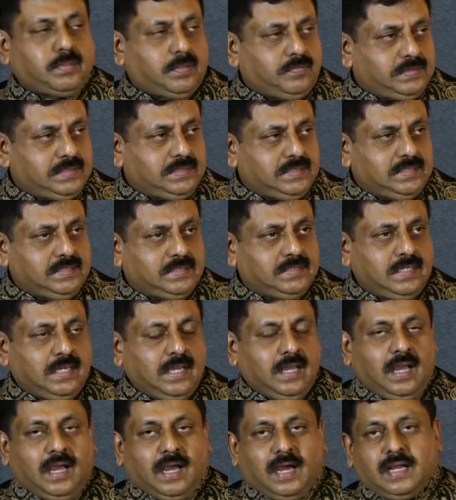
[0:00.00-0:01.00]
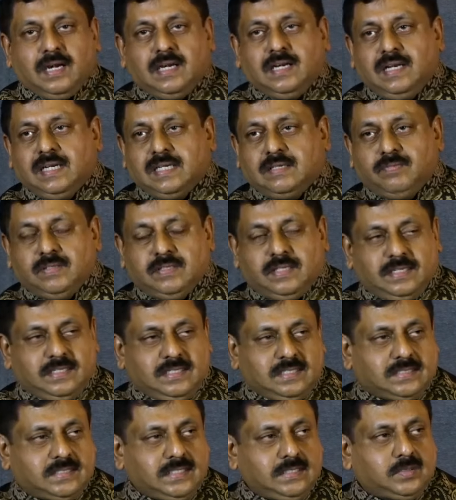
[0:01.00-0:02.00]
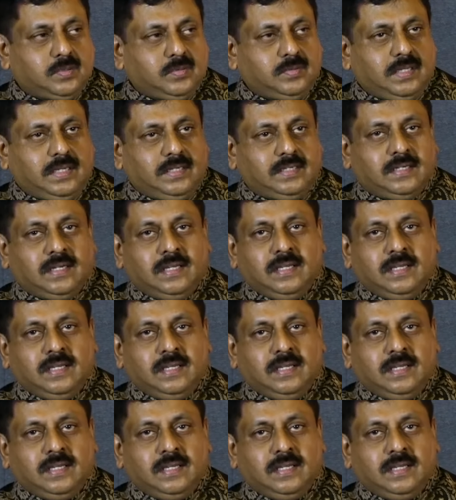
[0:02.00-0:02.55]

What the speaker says: professors are linked with the industry so that